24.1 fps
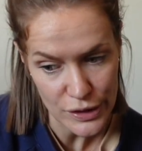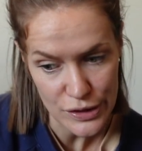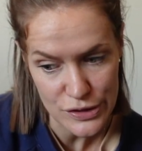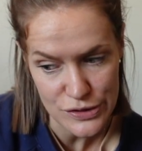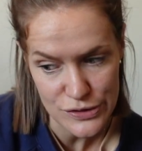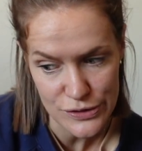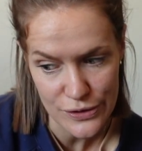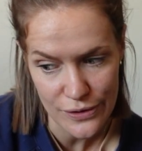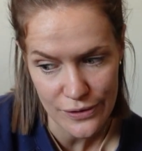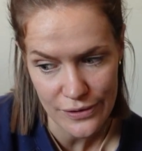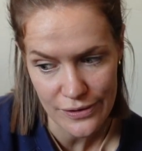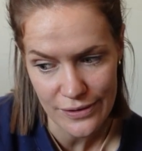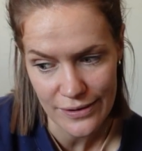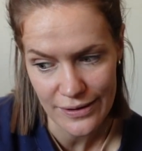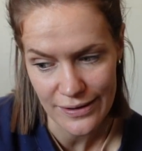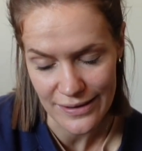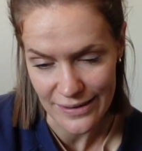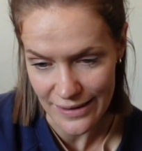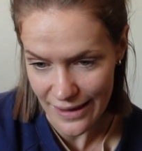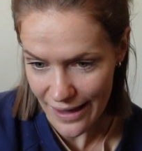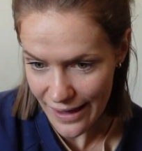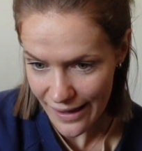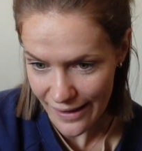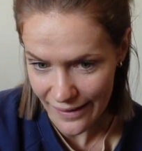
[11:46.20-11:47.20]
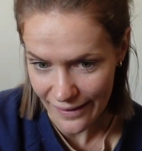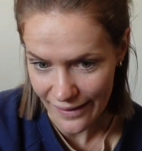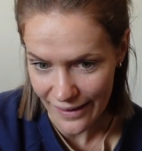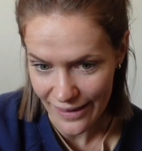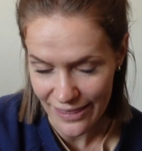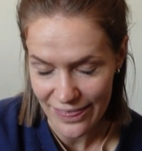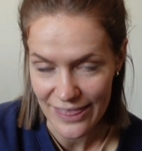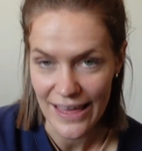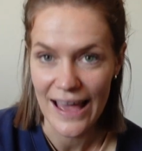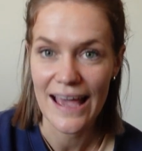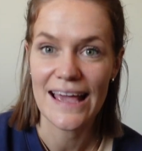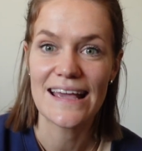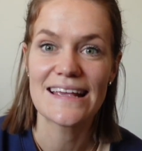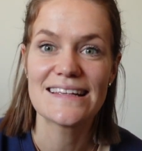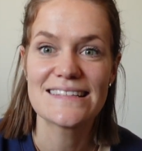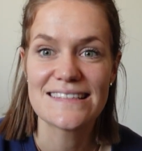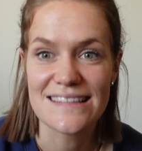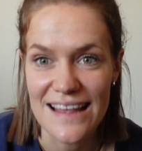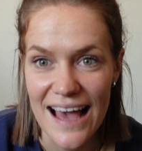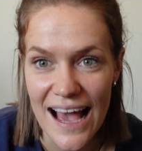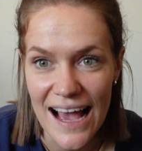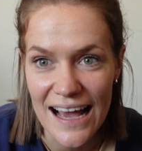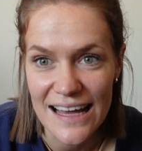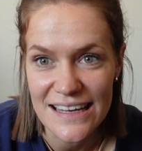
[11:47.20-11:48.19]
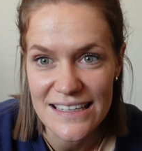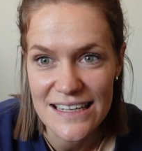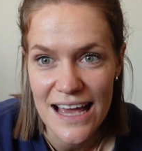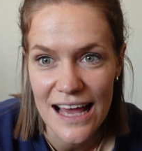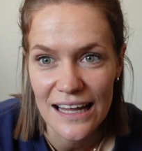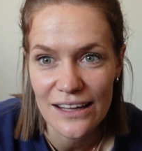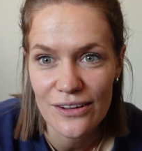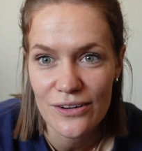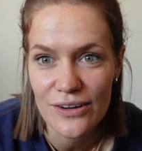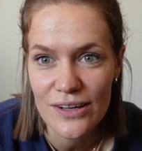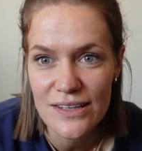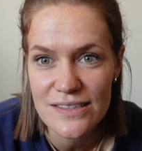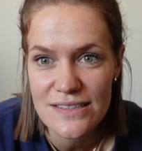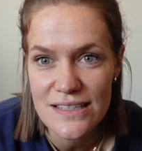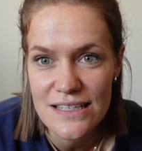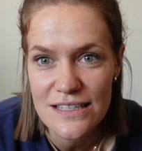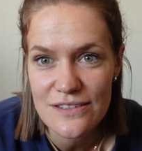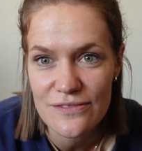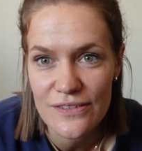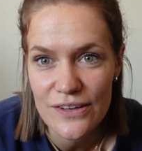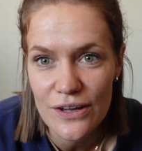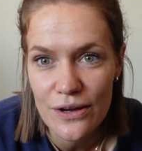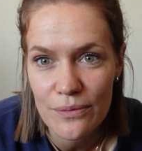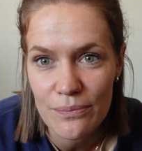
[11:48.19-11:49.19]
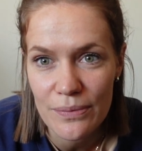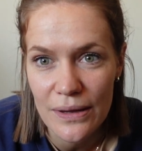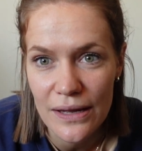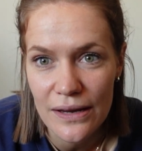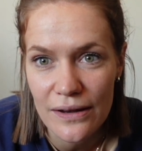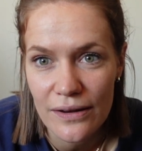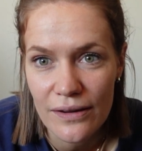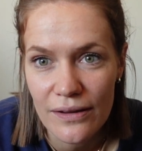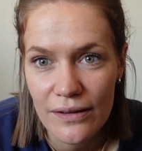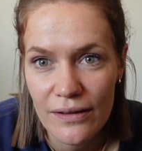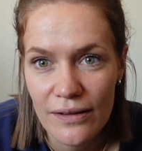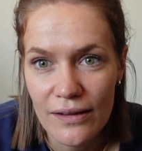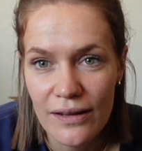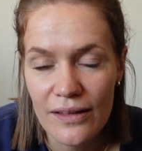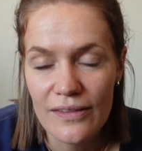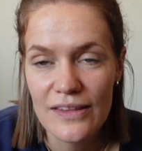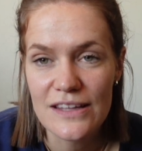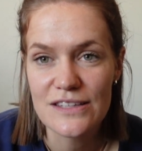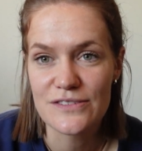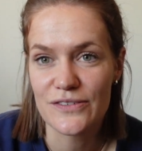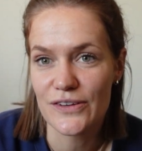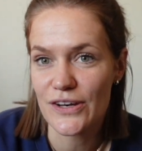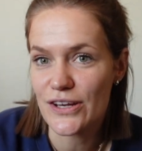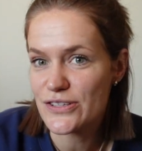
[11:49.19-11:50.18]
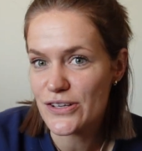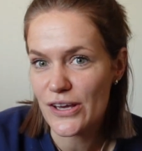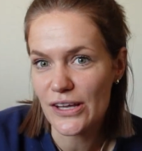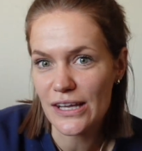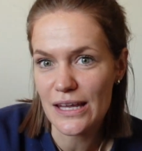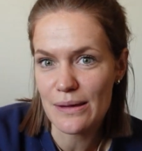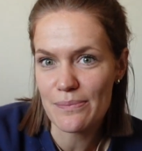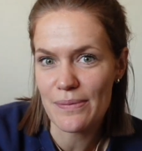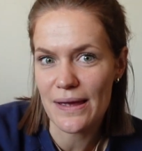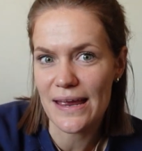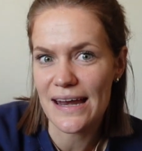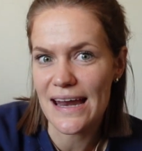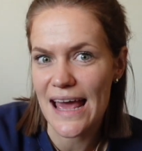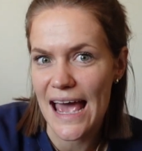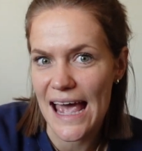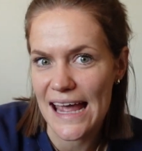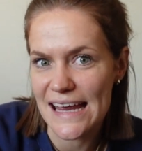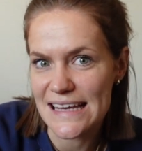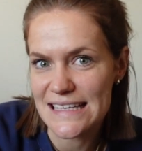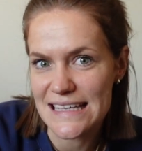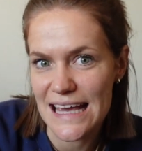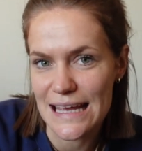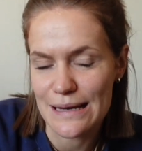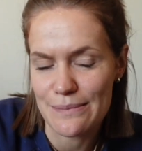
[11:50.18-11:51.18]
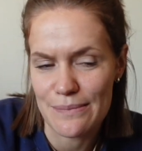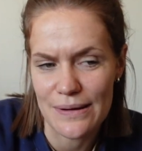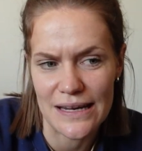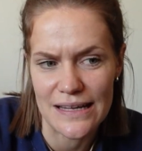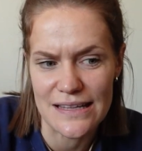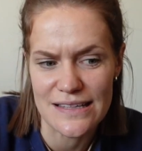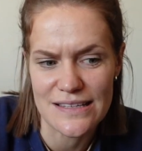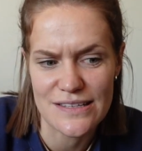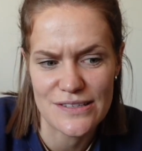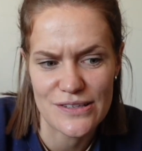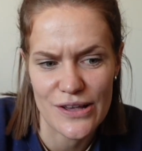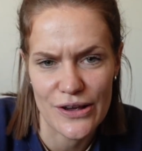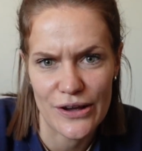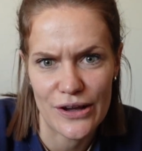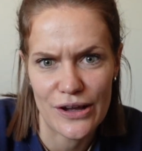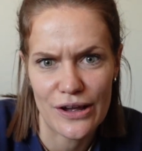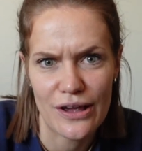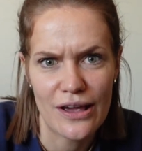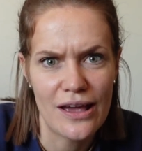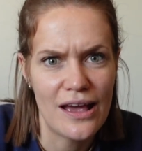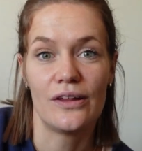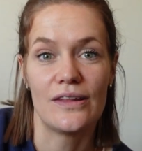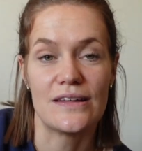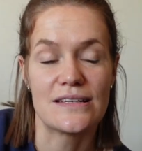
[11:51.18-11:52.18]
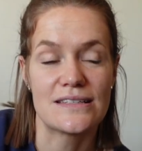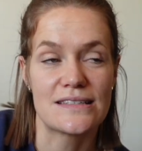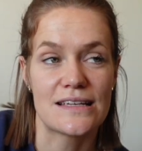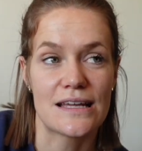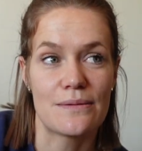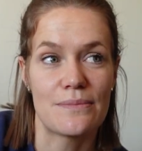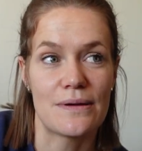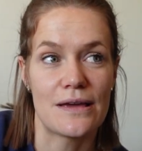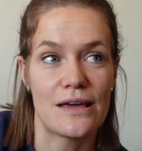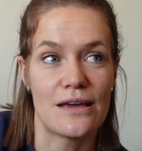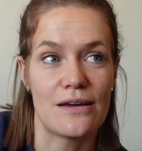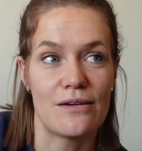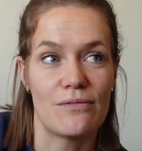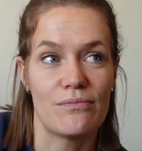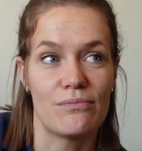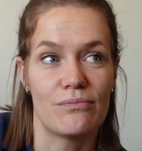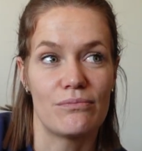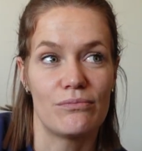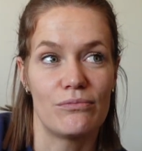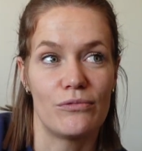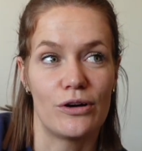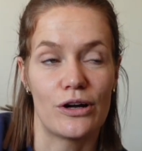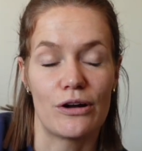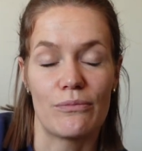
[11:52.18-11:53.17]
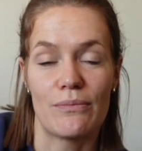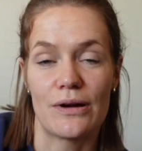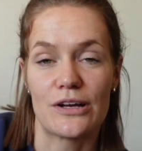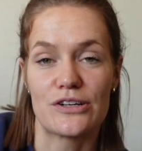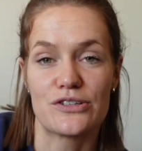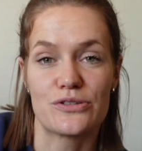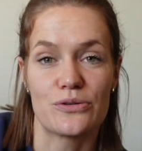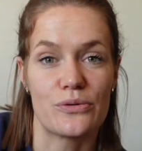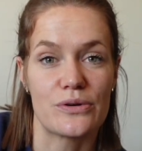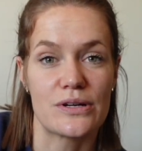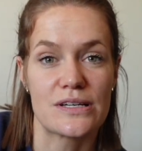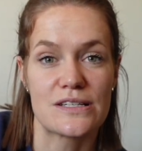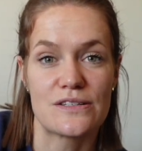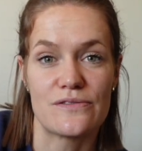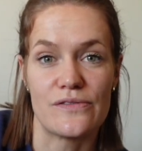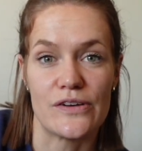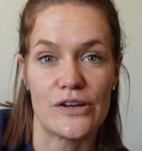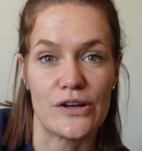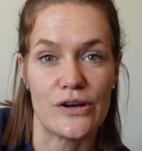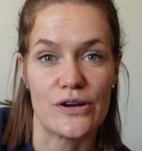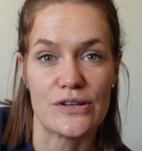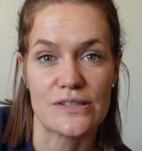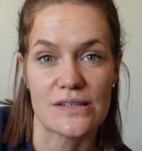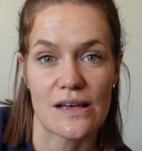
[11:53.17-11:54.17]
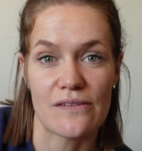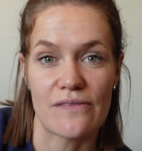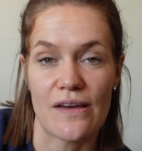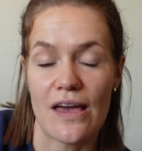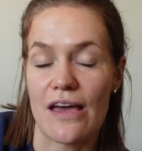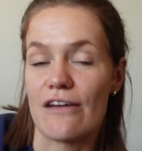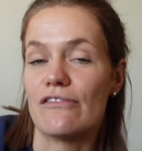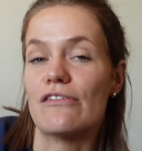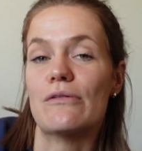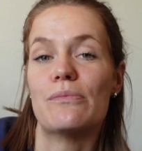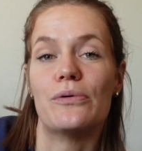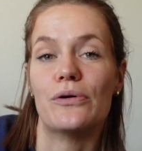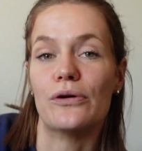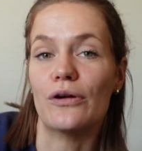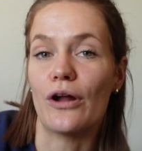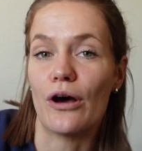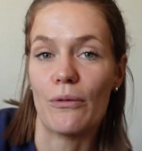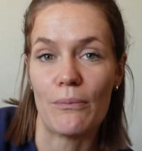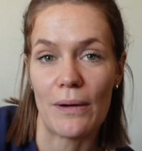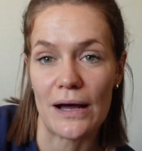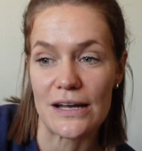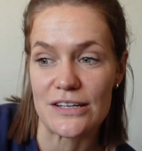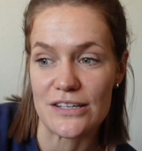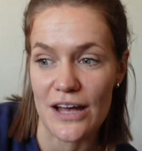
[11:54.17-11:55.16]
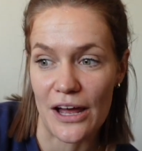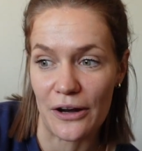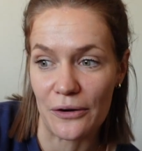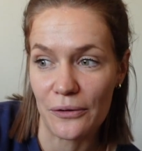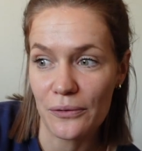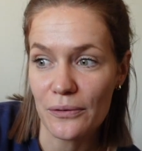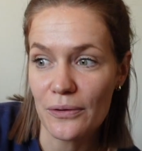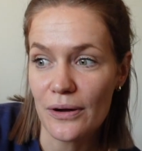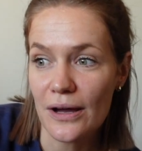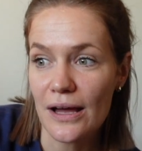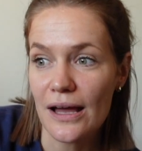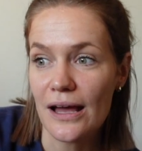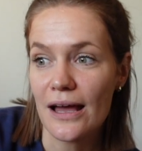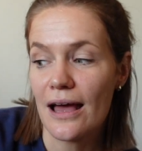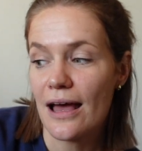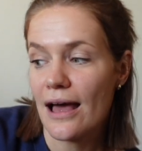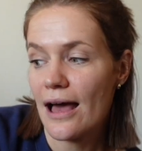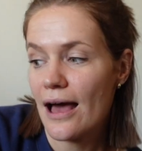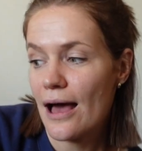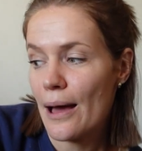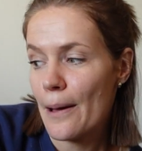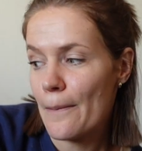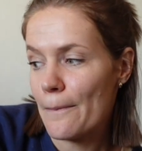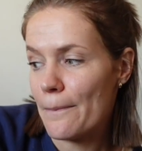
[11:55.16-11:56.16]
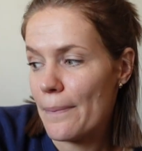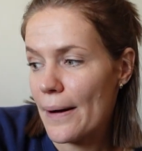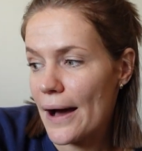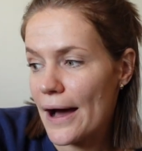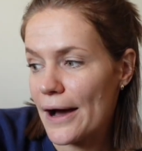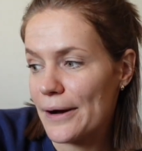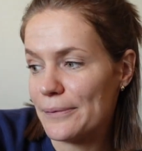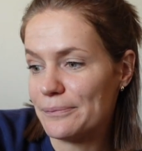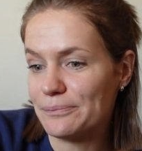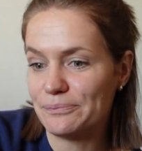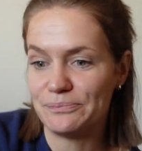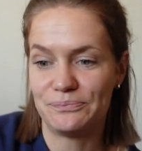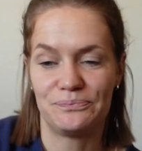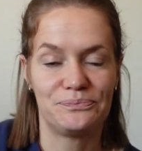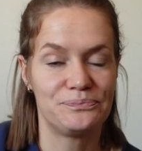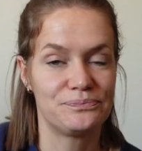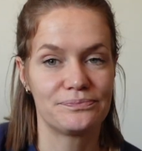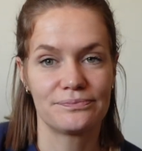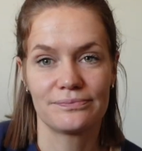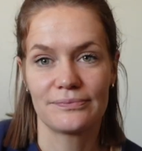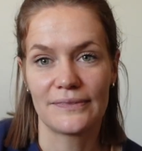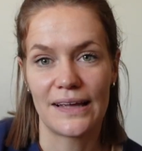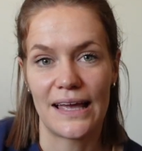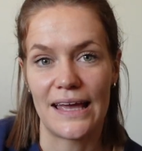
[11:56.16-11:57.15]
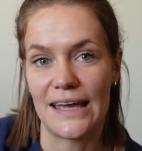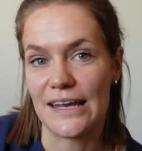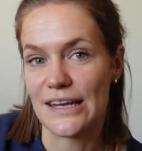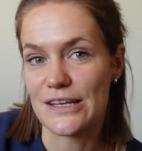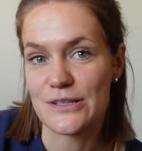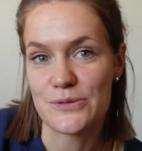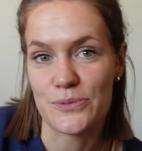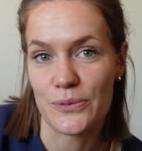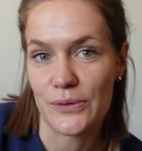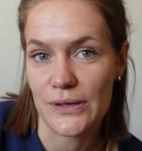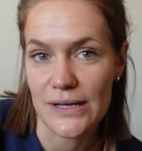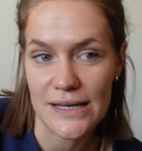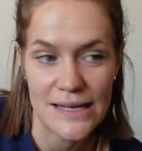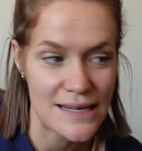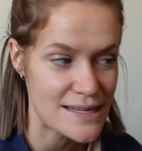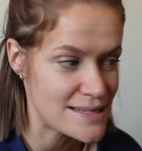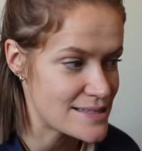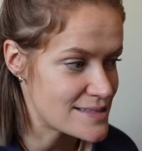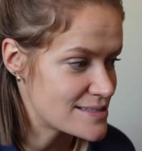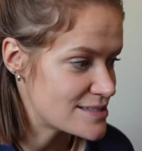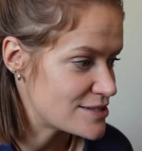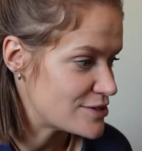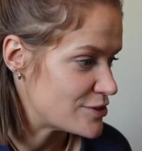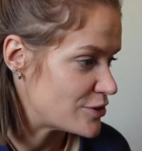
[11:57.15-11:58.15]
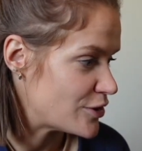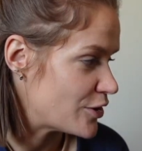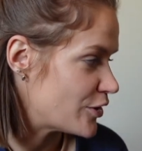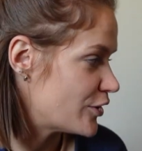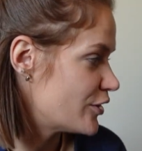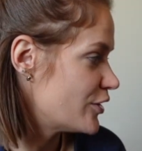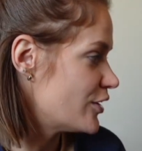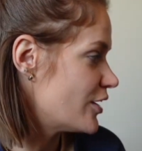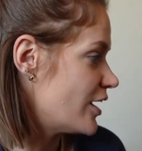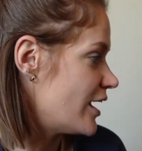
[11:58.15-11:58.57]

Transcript: So yeah, that is that. How long has this video been? This video's only been 18 minutes, so this is going to be one of my shortest videos I've ever put on my channel, but it is what it is, you know?